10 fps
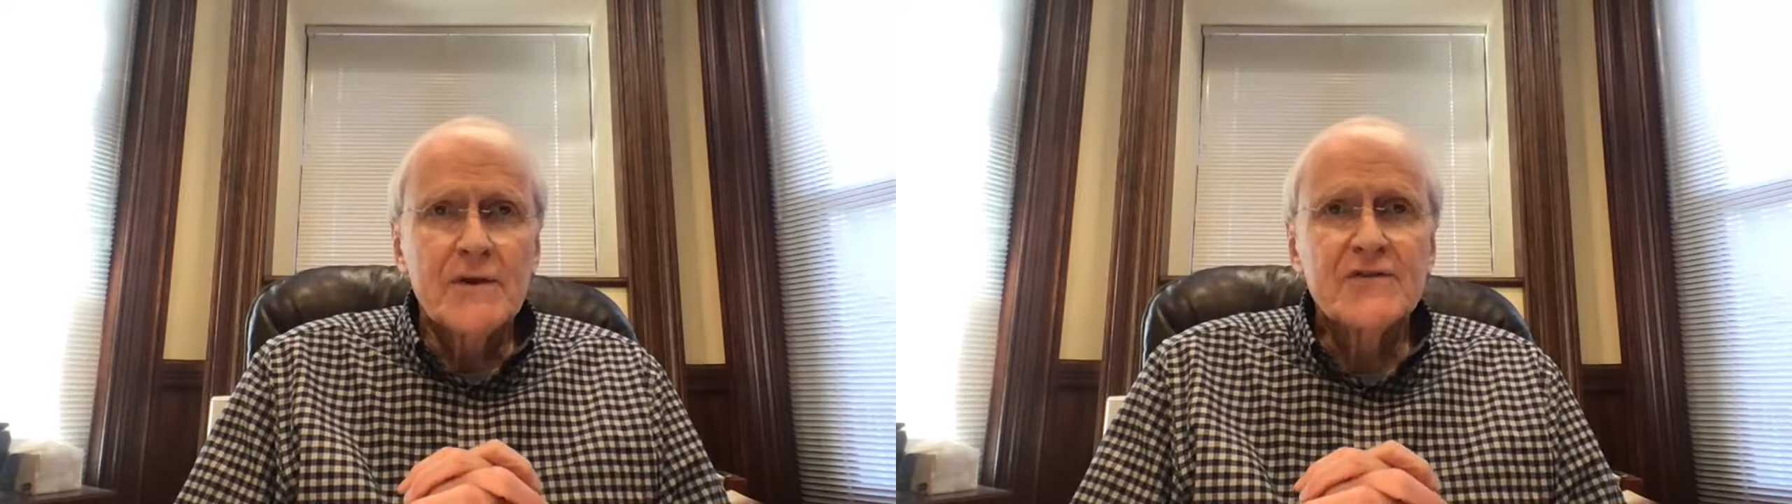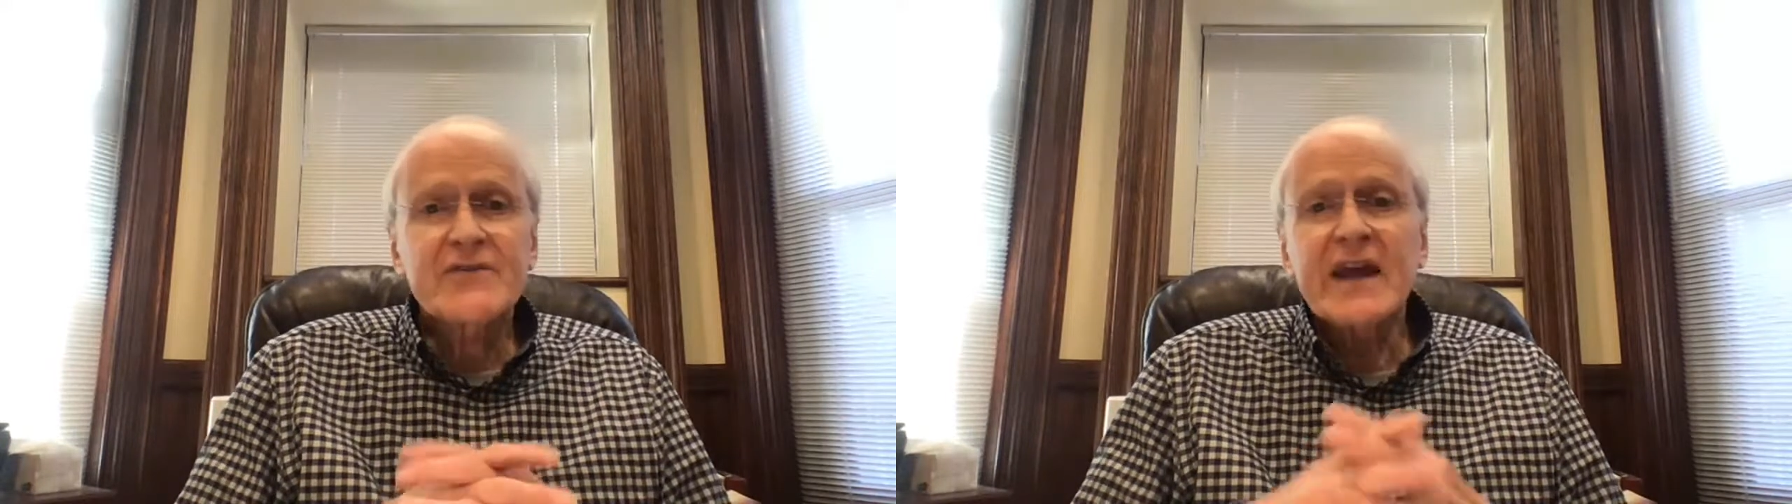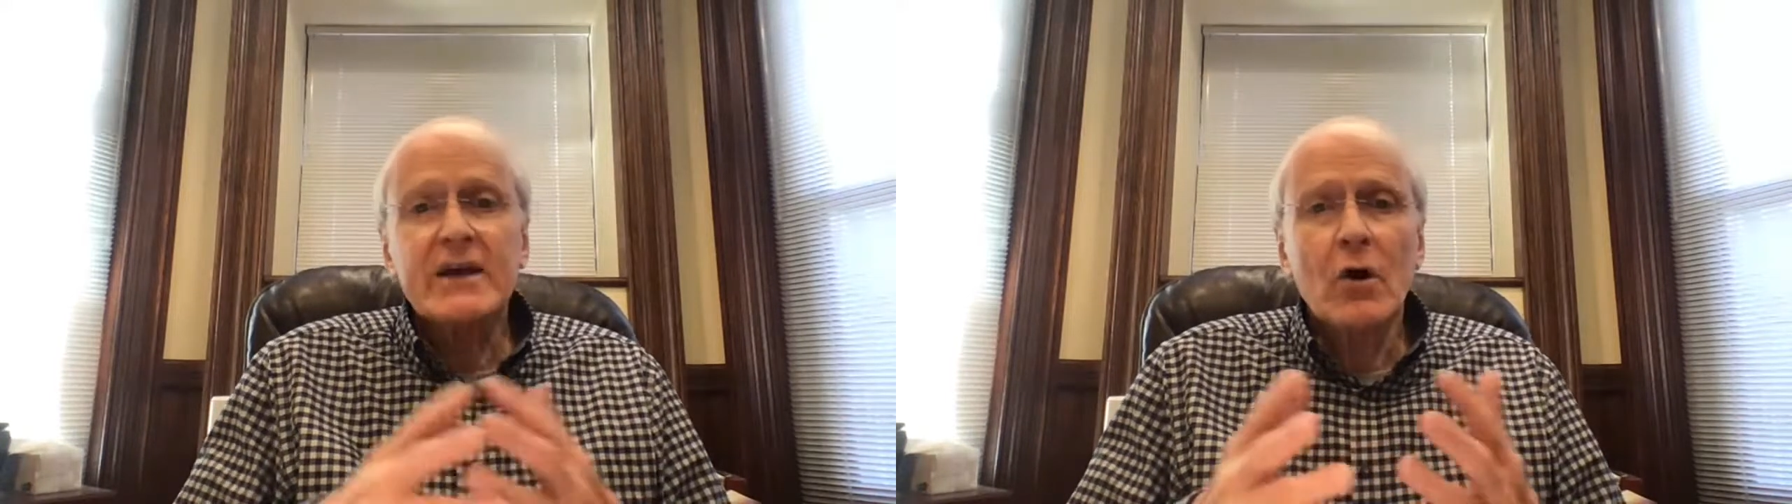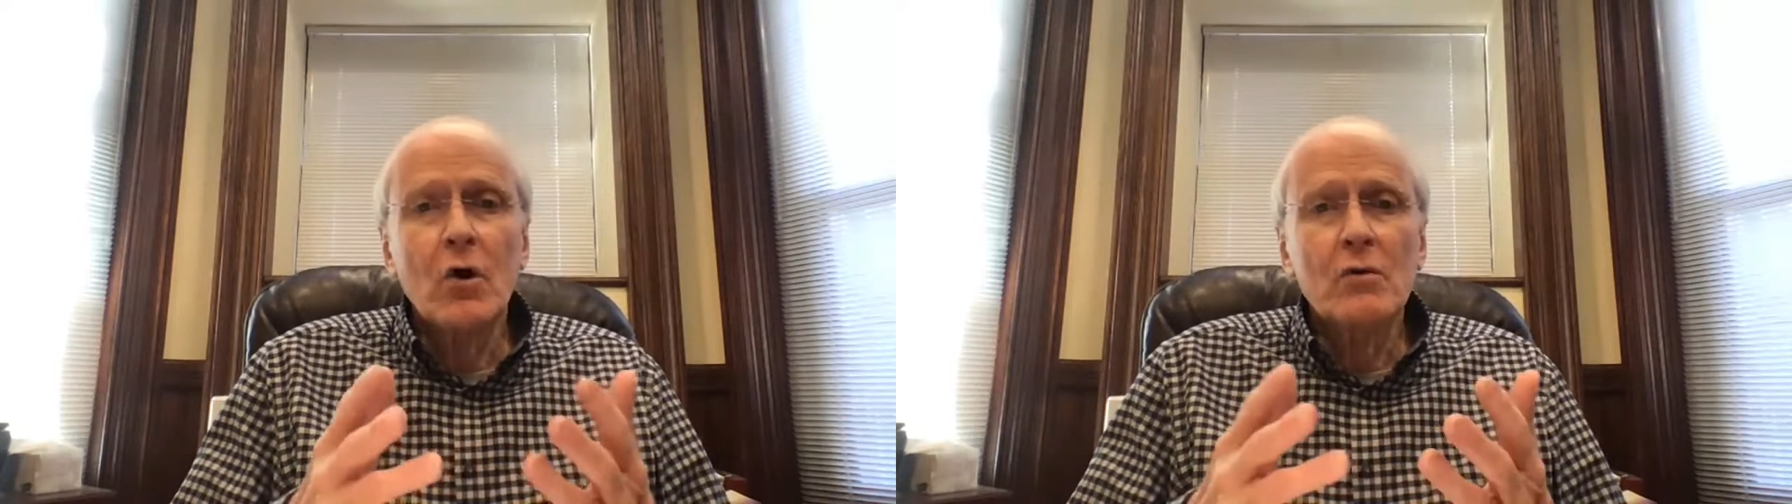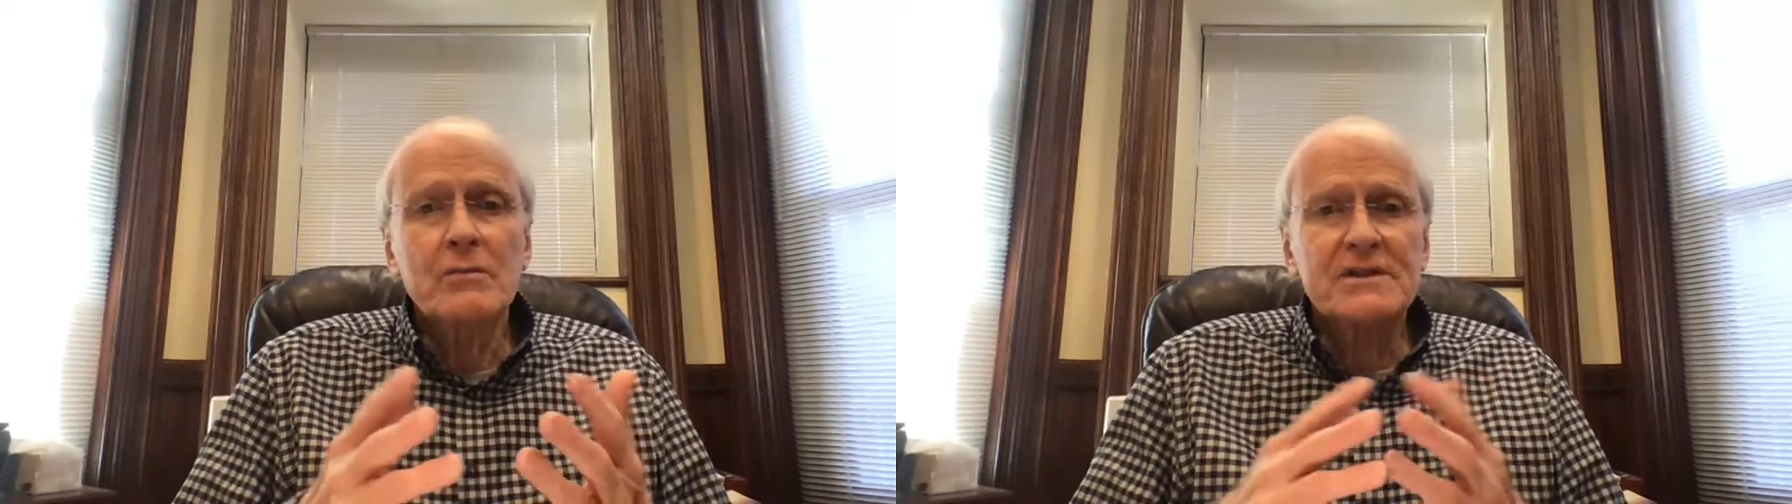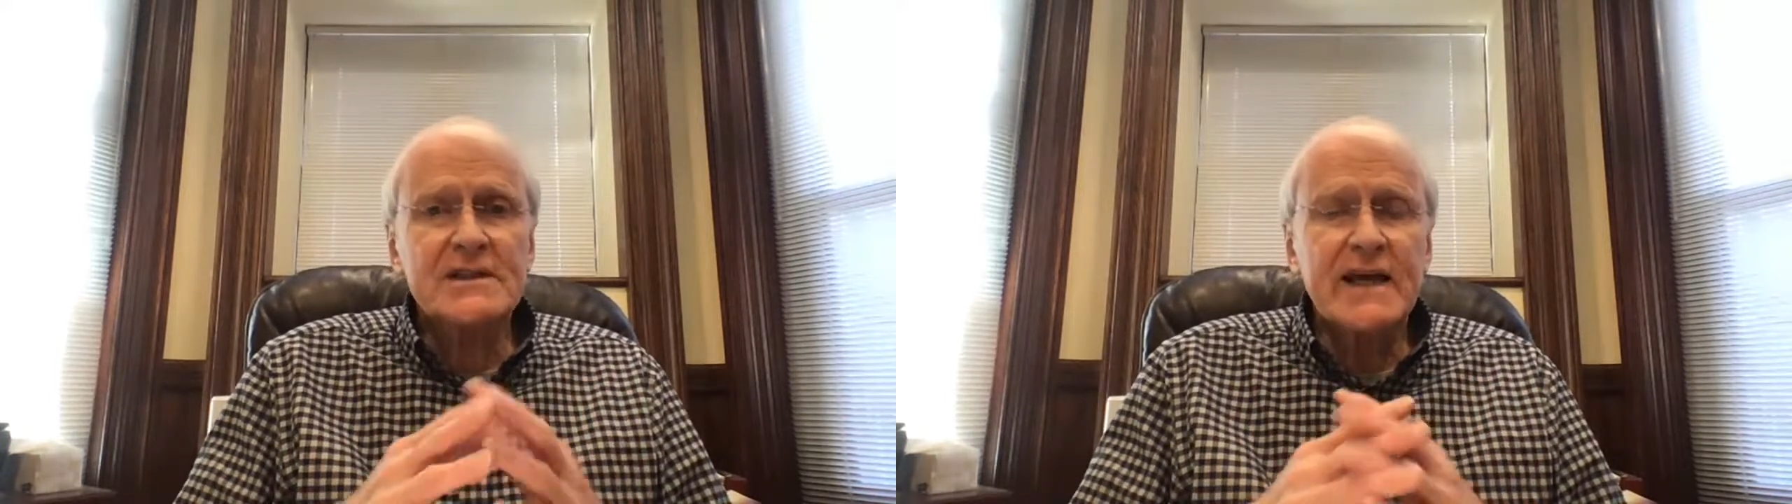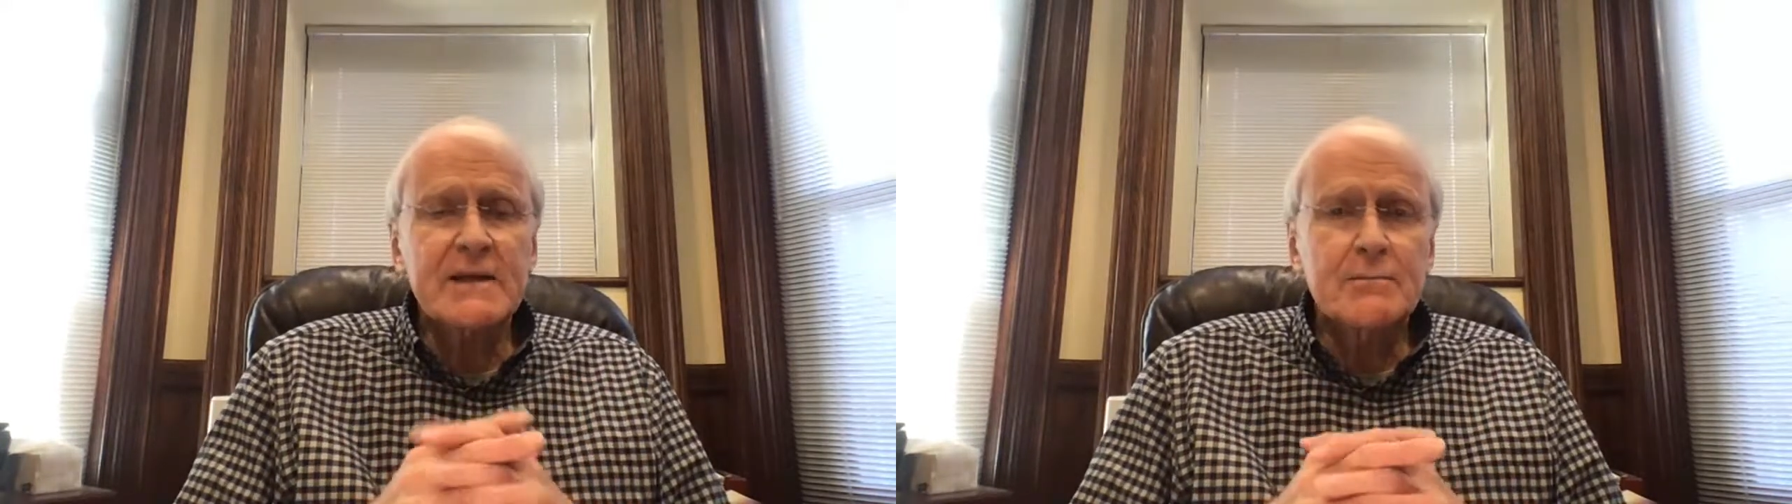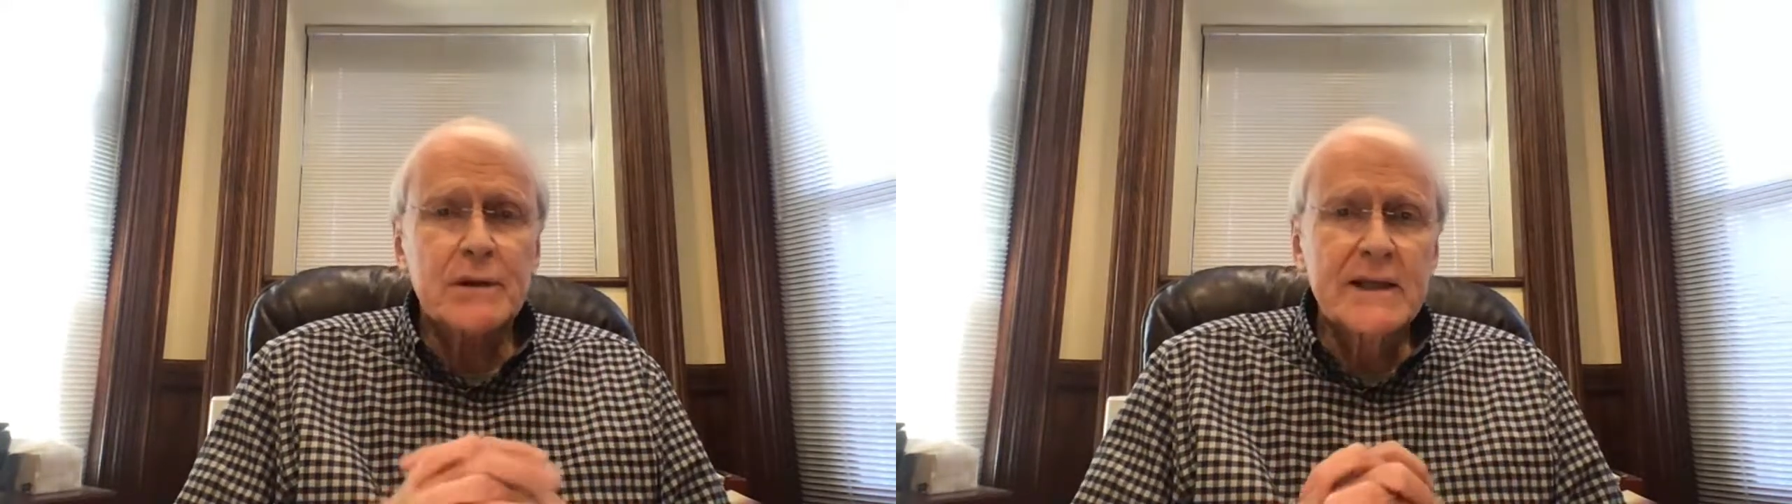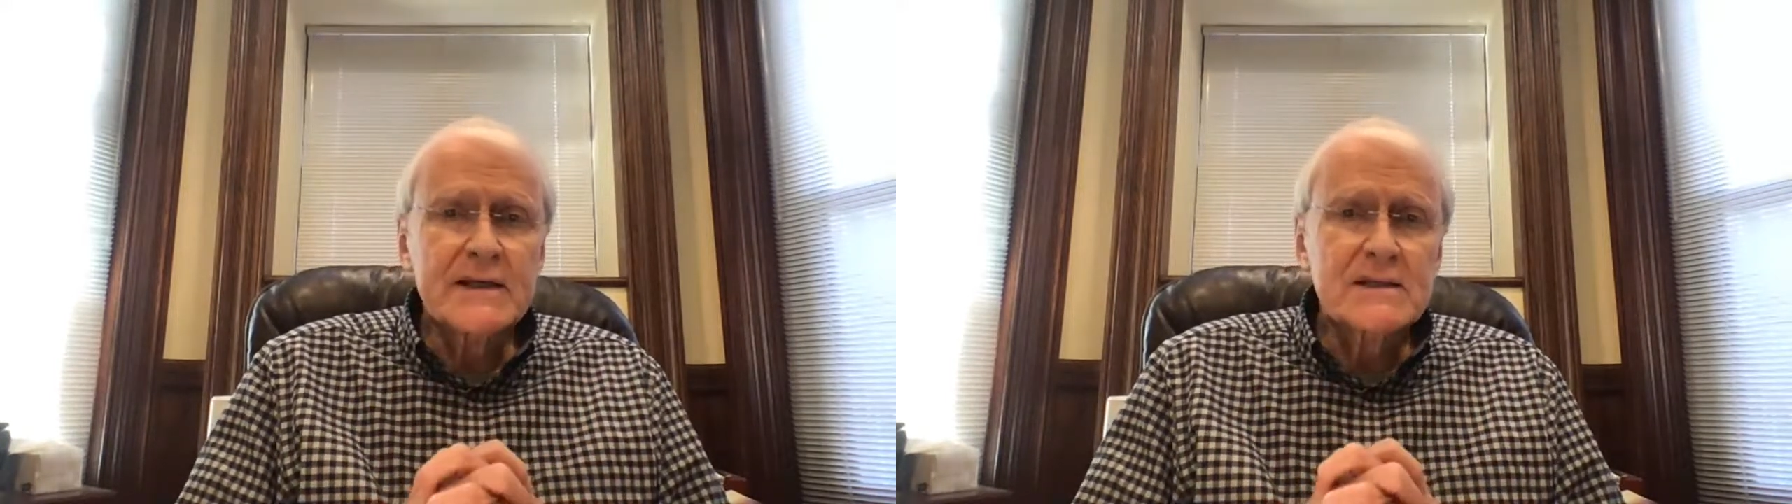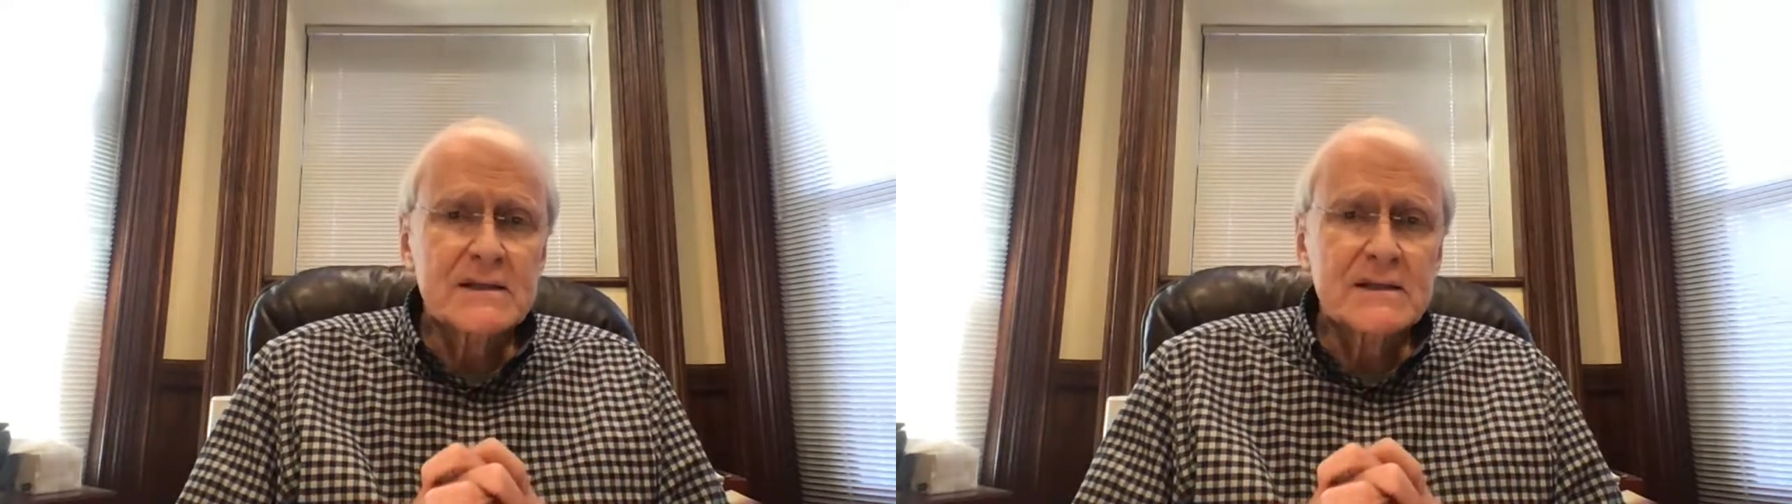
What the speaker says: stay at home, the stay in place,